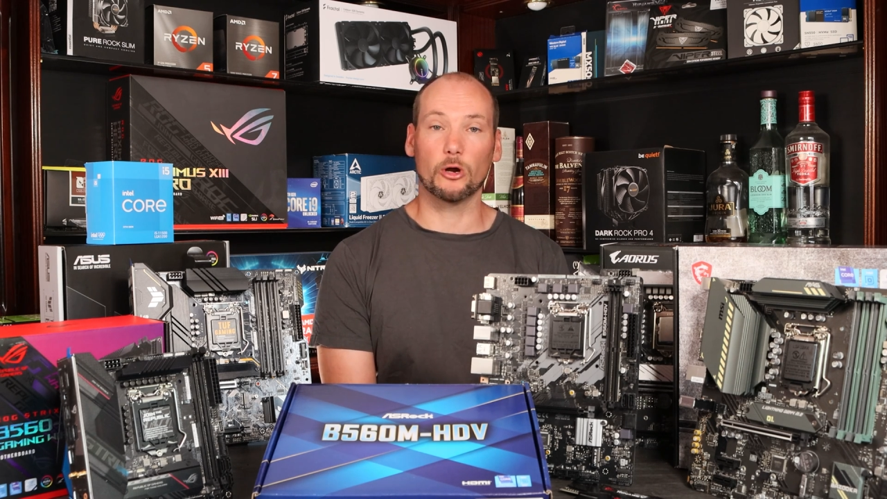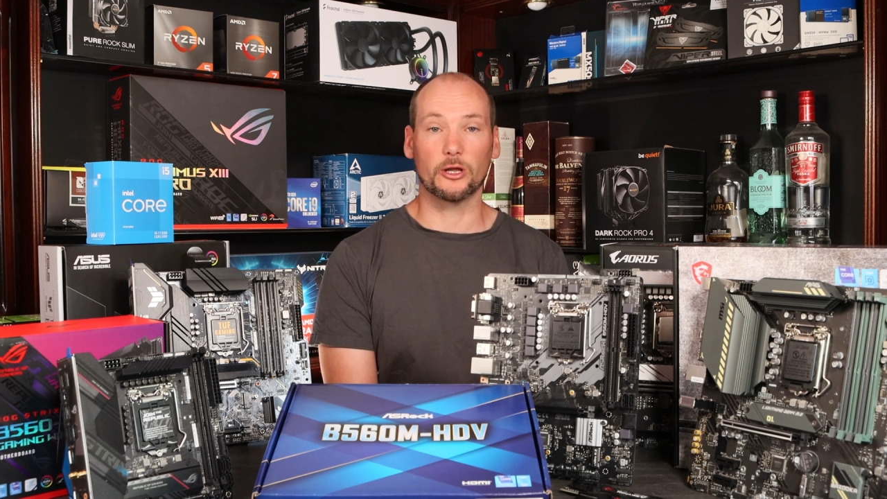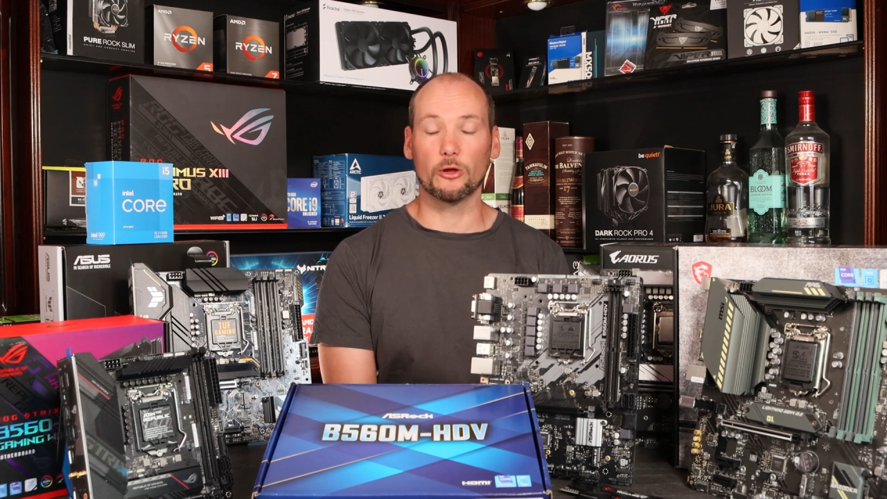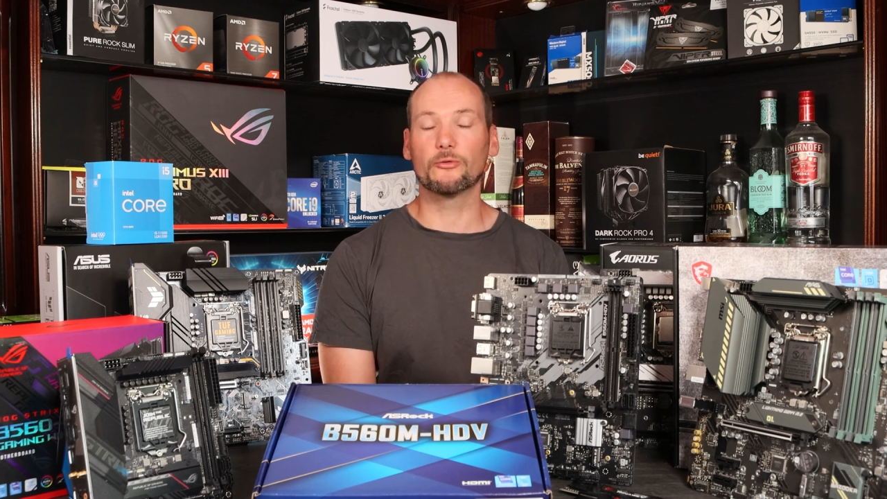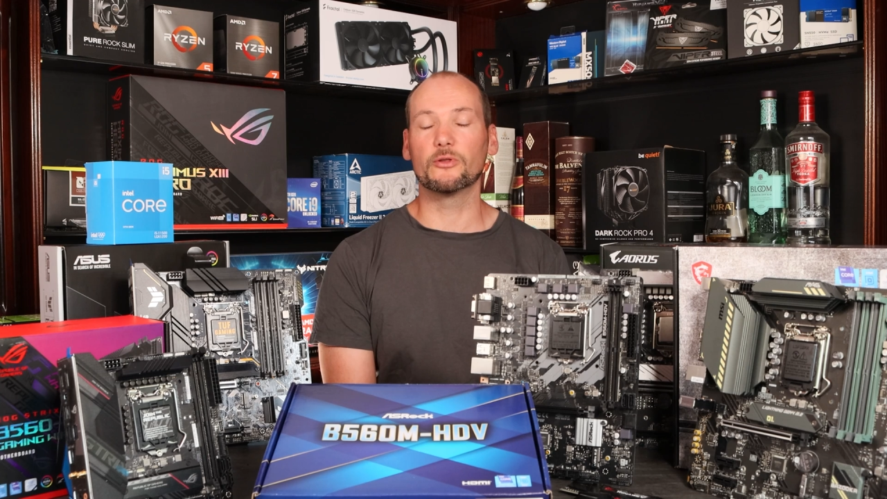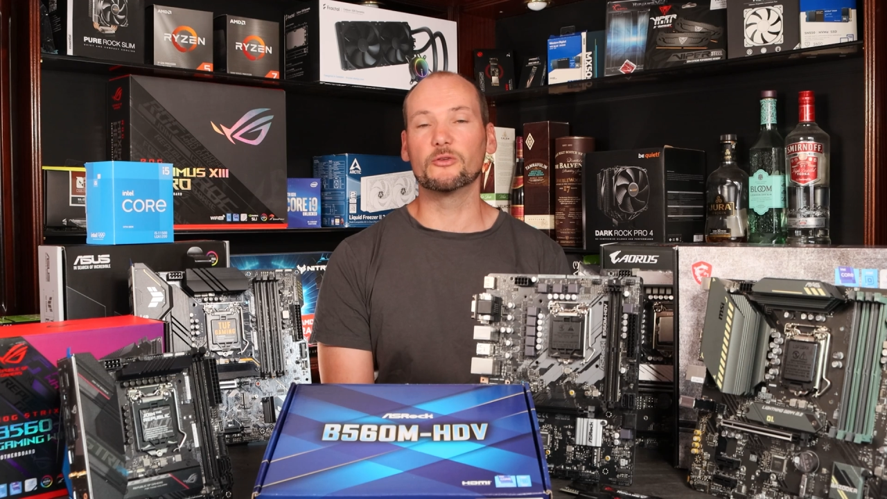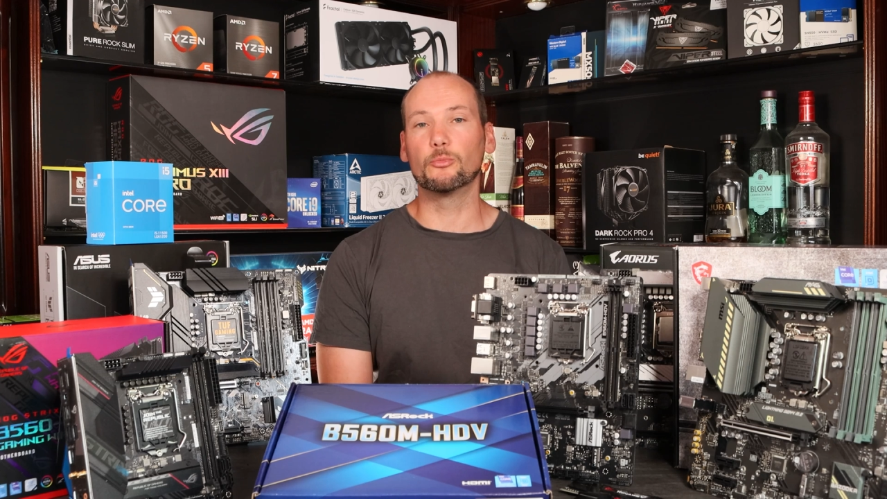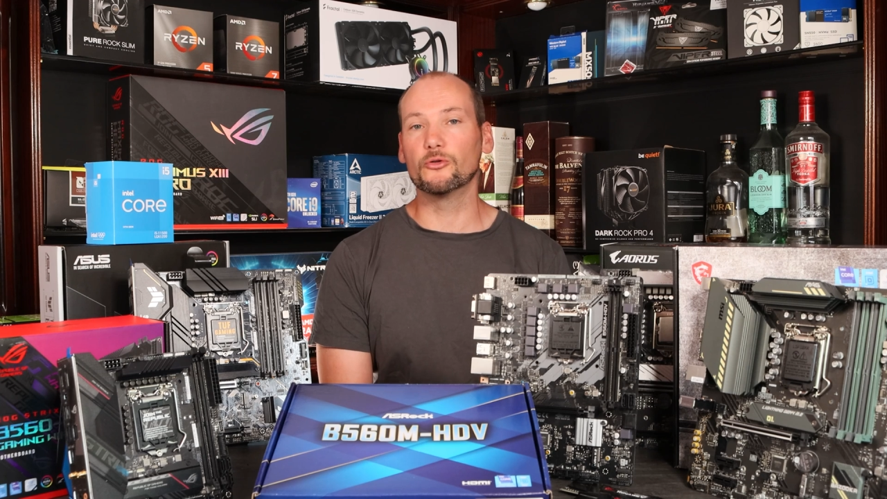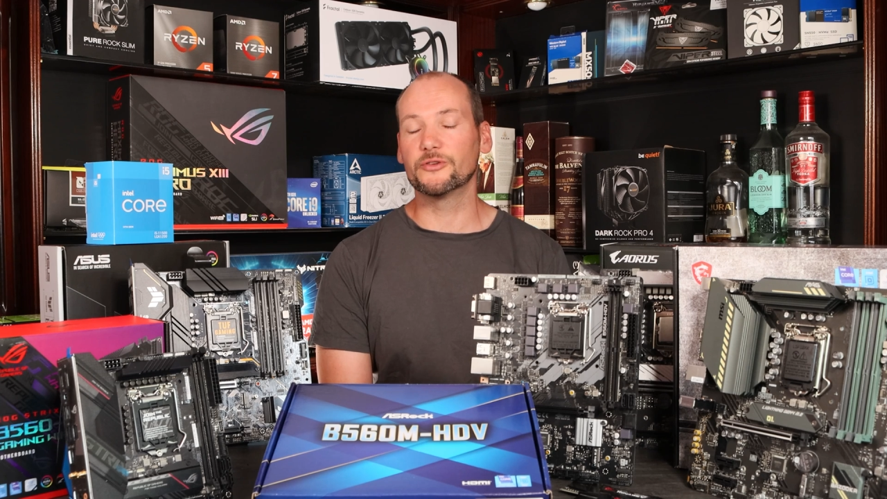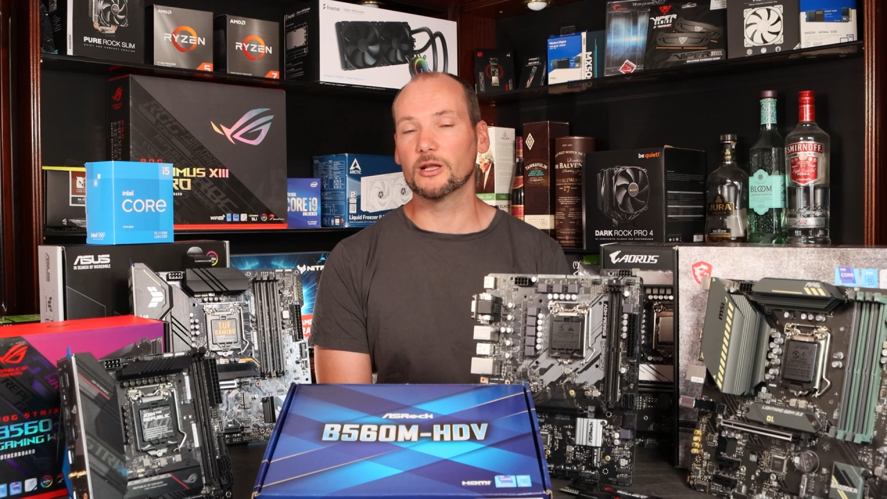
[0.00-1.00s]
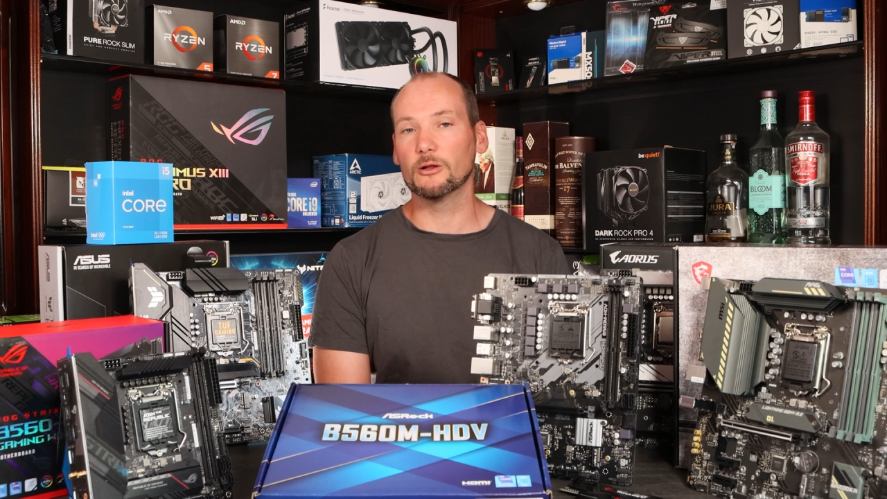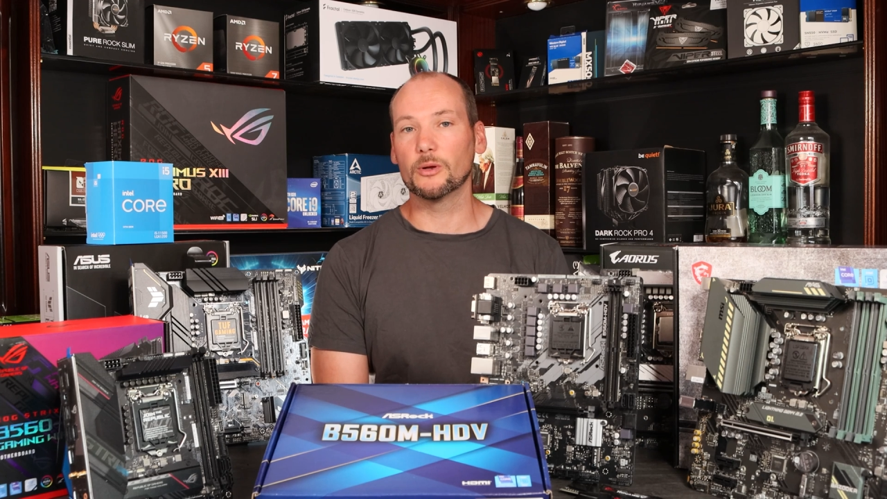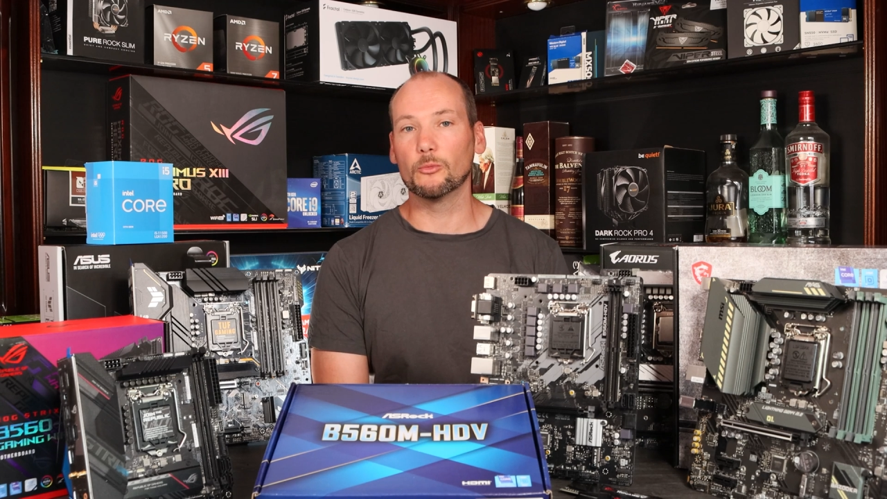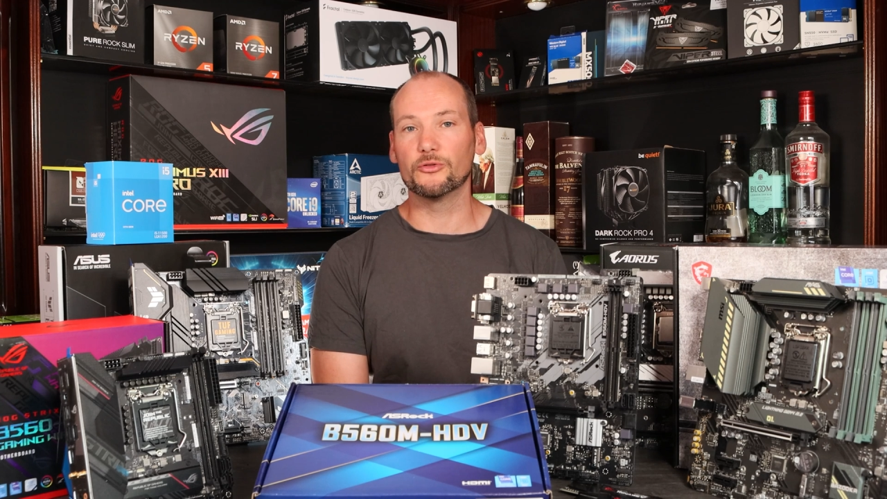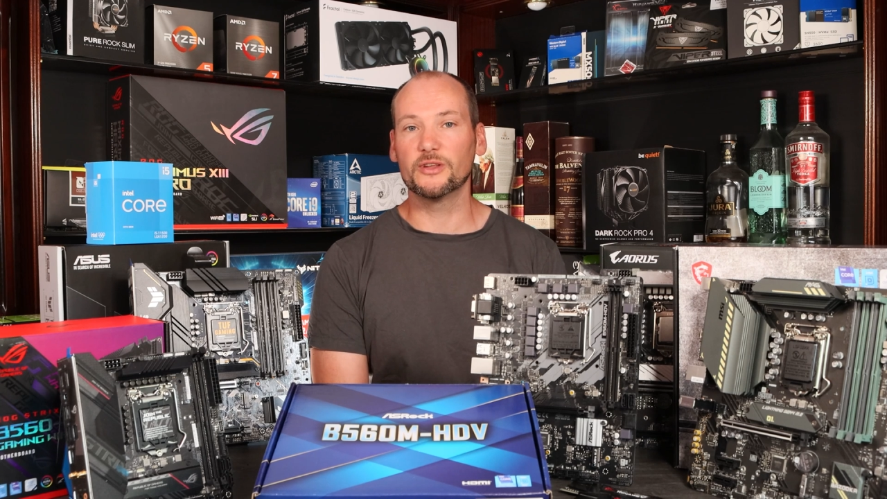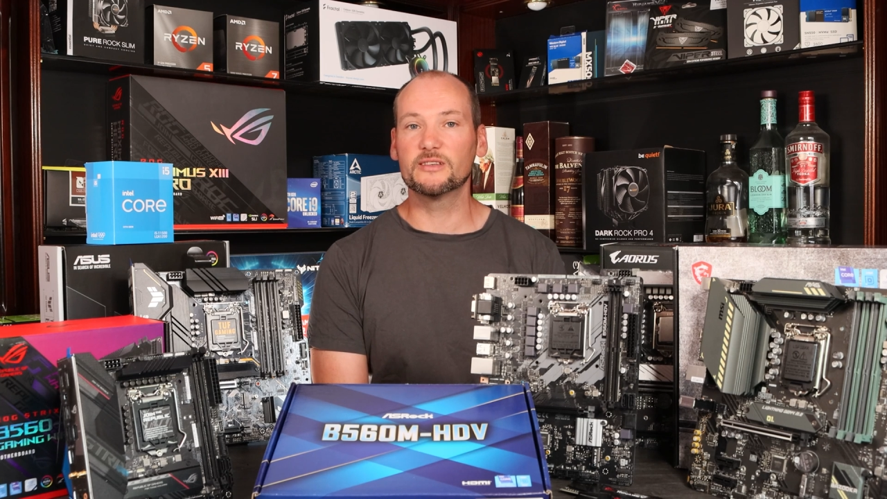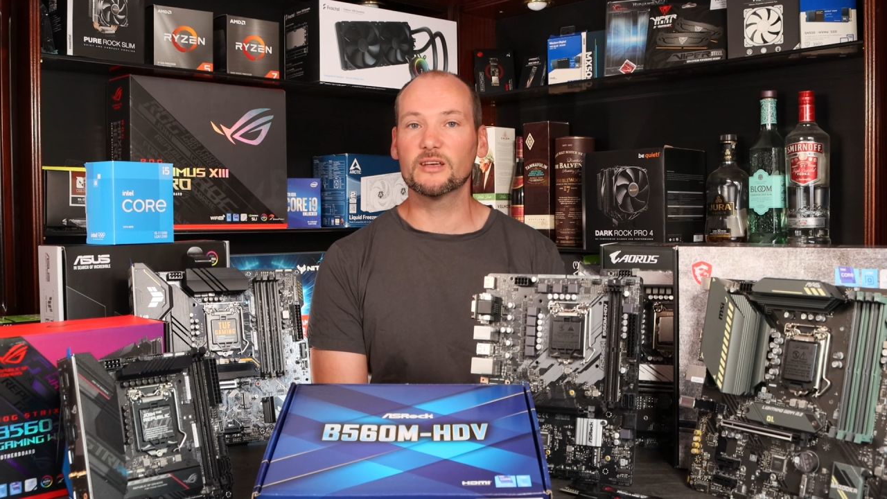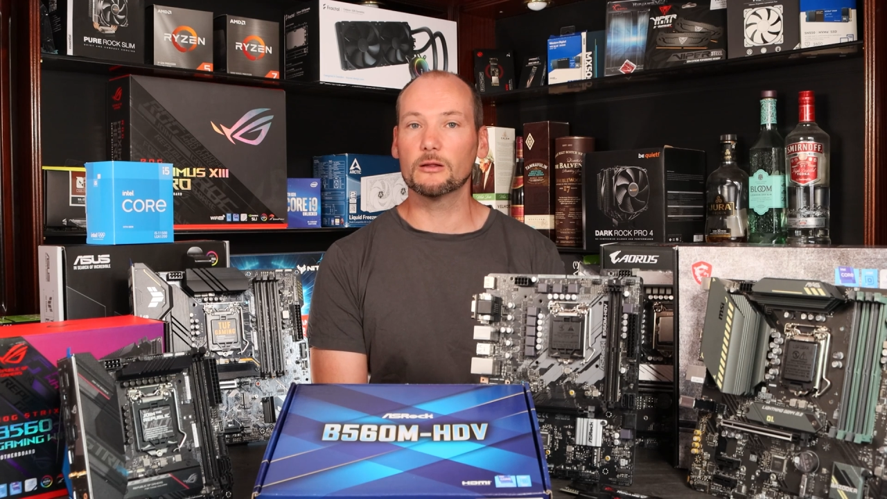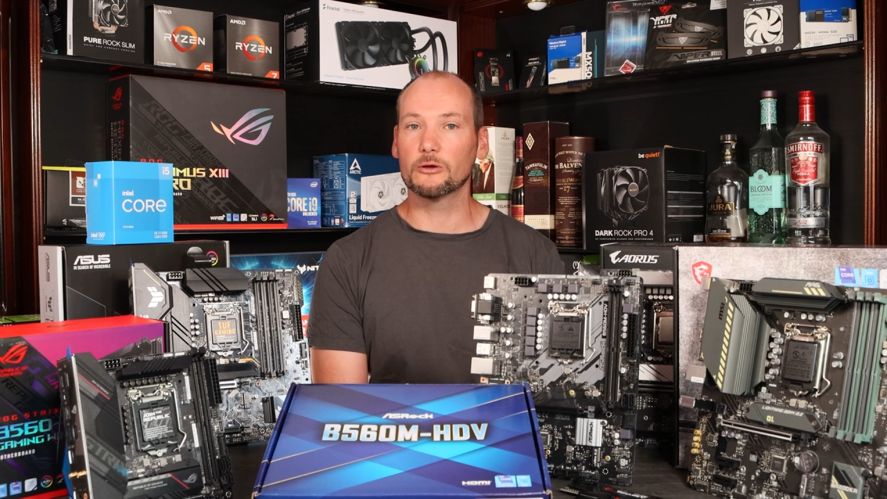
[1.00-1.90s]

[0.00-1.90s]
where I go through these boards in a little bit more detail,